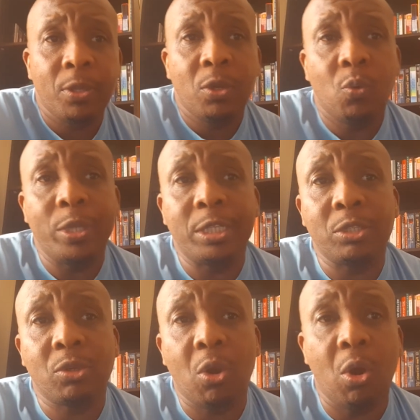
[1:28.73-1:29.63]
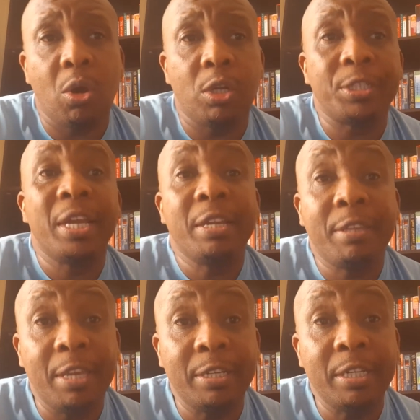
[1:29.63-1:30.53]
which is called
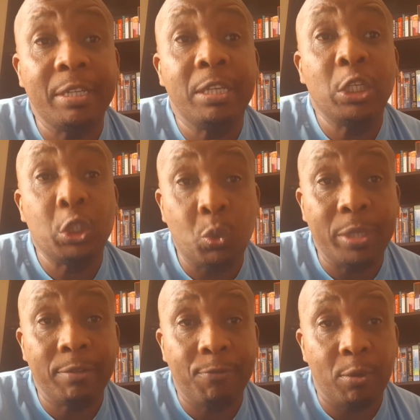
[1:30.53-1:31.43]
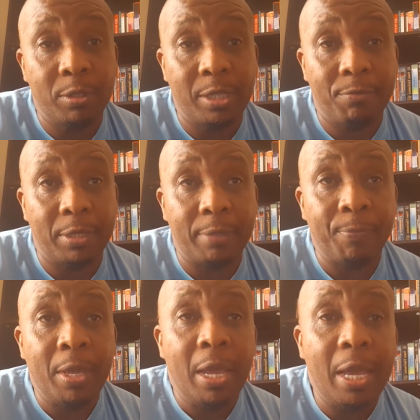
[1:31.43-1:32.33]
Kiddi 24/7.
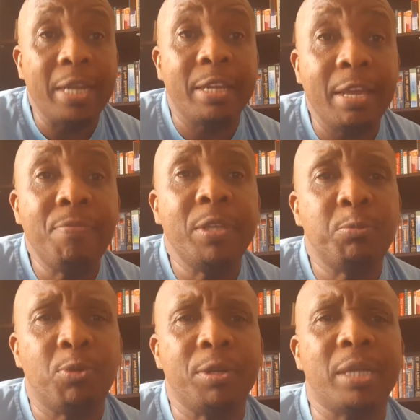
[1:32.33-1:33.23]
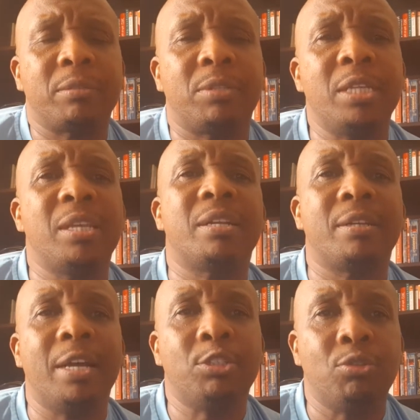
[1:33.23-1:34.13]
And in this product, these are
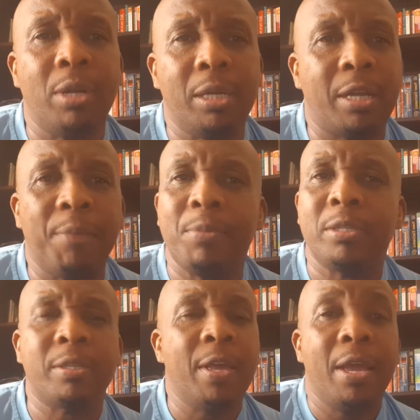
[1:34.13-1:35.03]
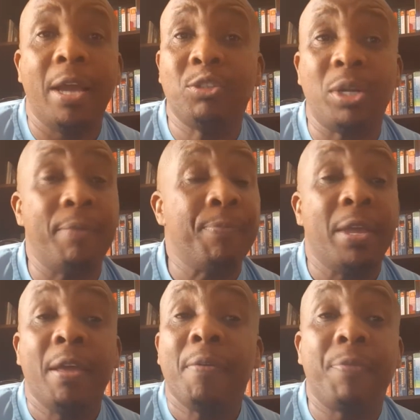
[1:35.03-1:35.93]
natural gummies. Actually,
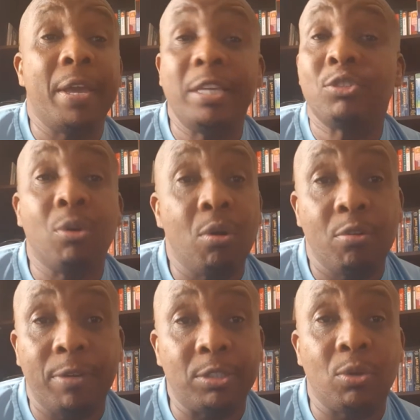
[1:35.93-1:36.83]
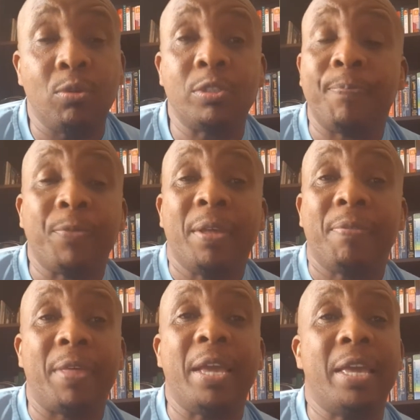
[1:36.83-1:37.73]
there is no overdose.
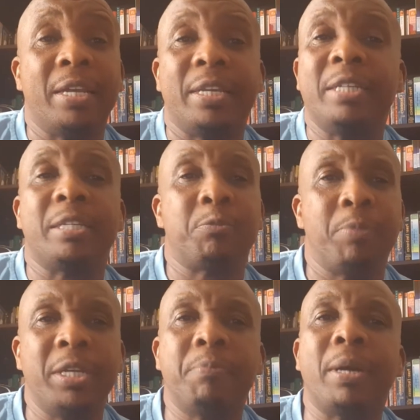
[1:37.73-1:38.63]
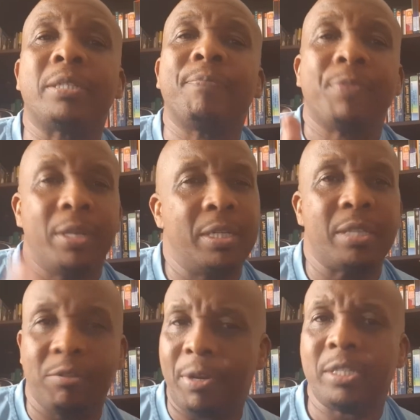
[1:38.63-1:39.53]
They can eat as many, but it is
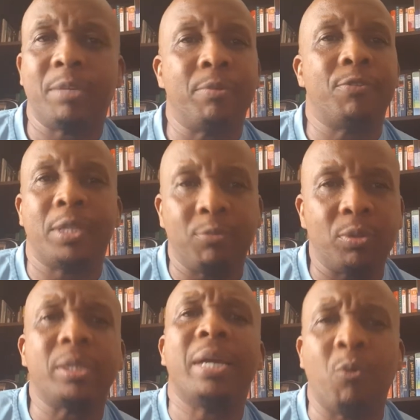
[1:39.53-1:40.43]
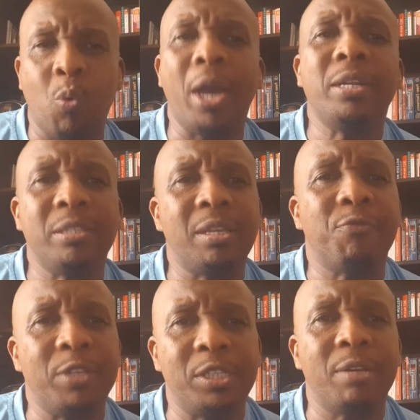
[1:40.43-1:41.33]
advisable for them to. One is
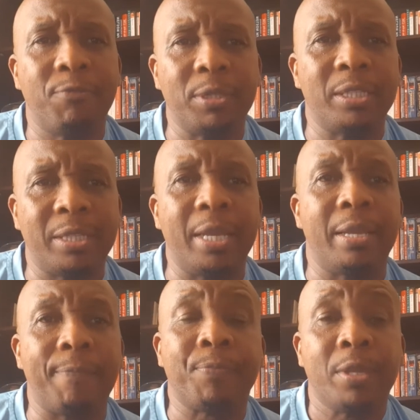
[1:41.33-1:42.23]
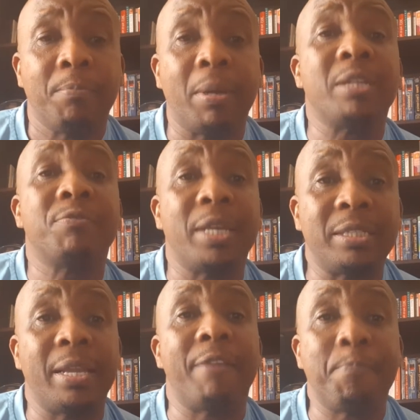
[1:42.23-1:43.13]
sufficient for the day, but if they
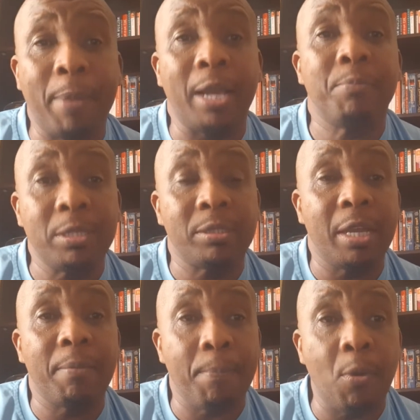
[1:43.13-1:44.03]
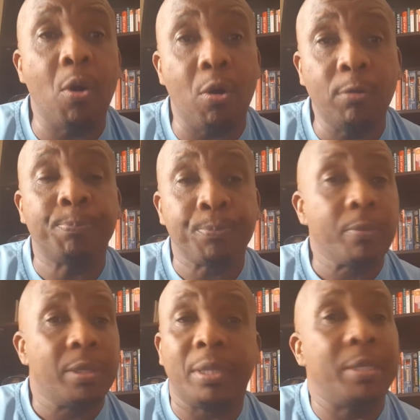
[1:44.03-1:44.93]
take by mistake more,
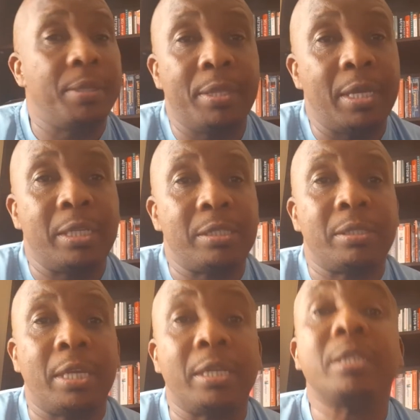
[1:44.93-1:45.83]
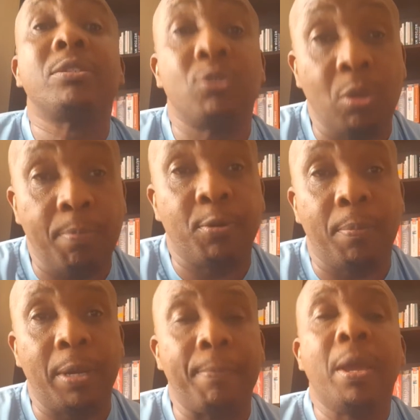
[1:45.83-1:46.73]
there is no
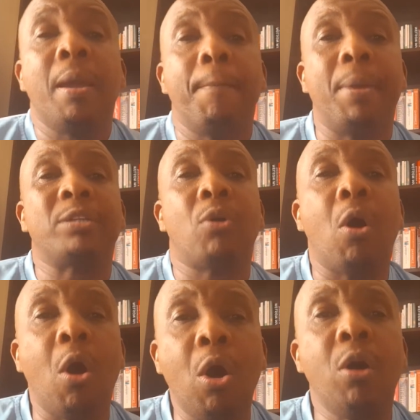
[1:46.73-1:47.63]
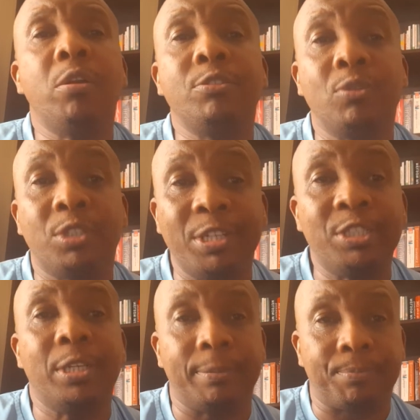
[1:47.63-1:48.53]
problem. But all
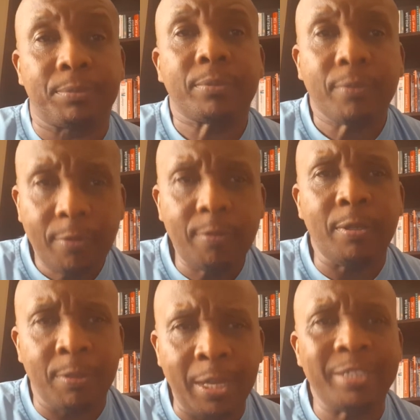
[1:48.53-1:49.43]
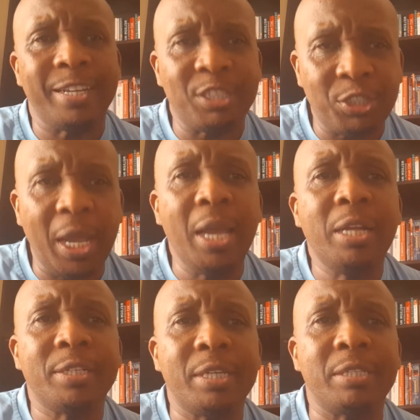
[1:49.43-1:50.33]
nutrition that a child